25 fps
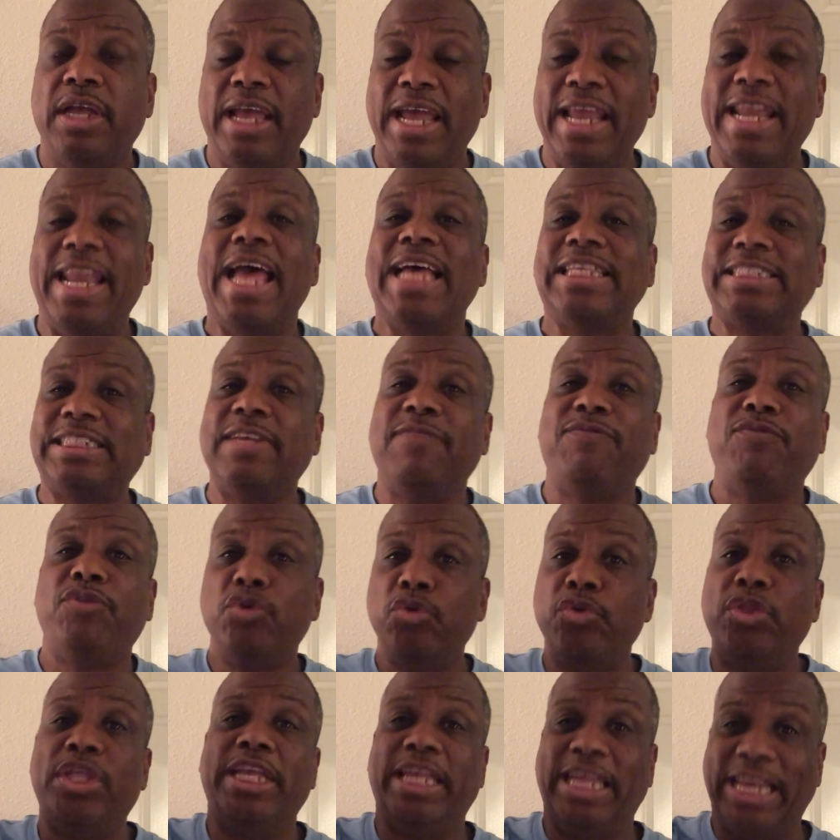and that's if
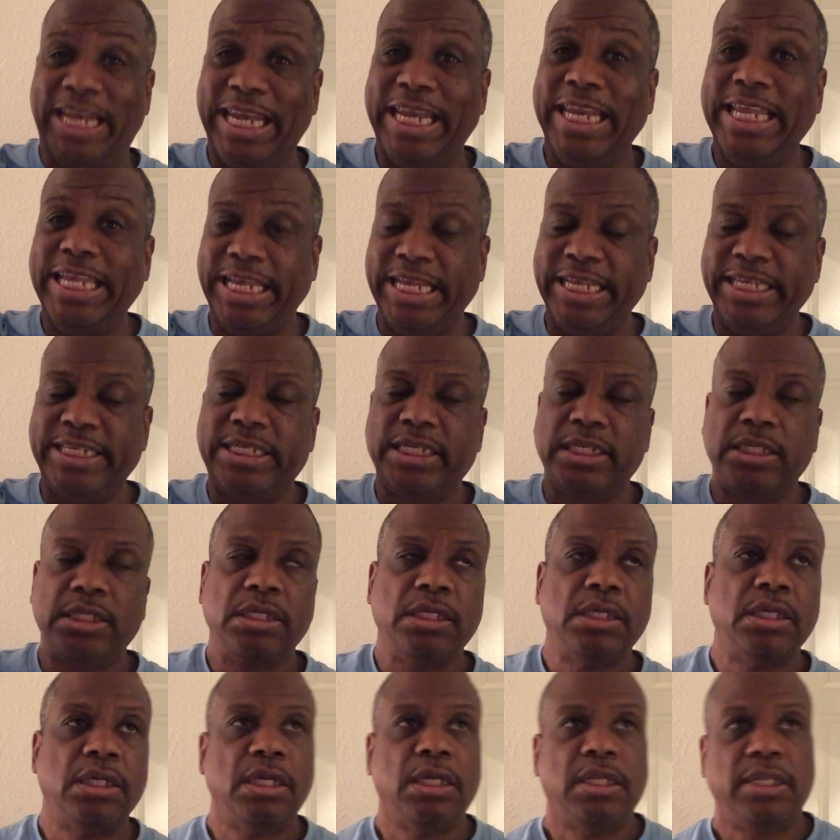you're the elite
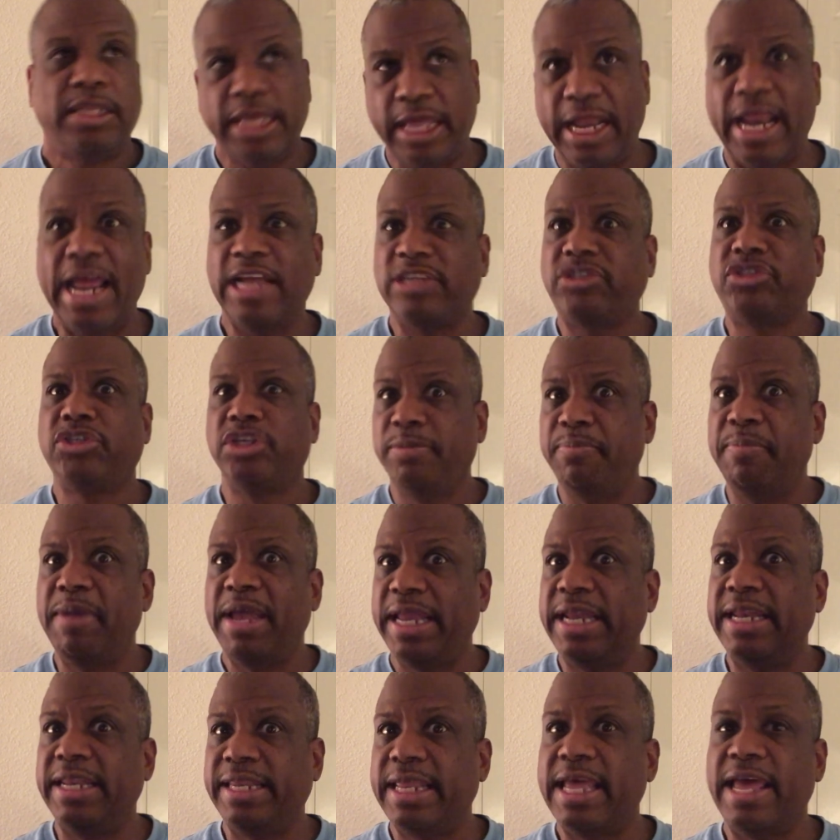that actually
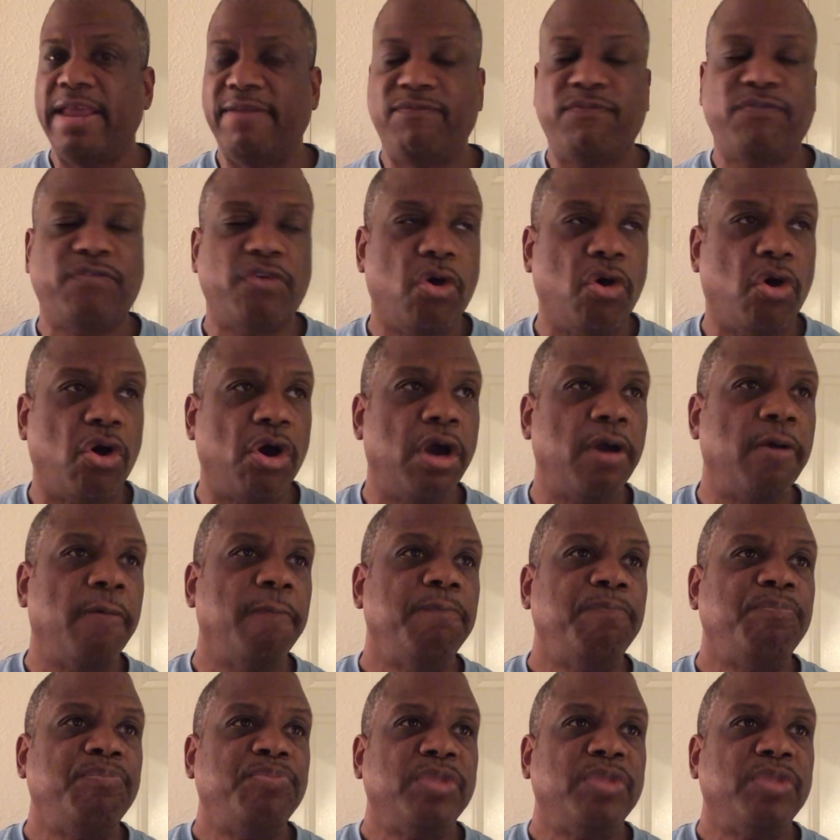made it that far.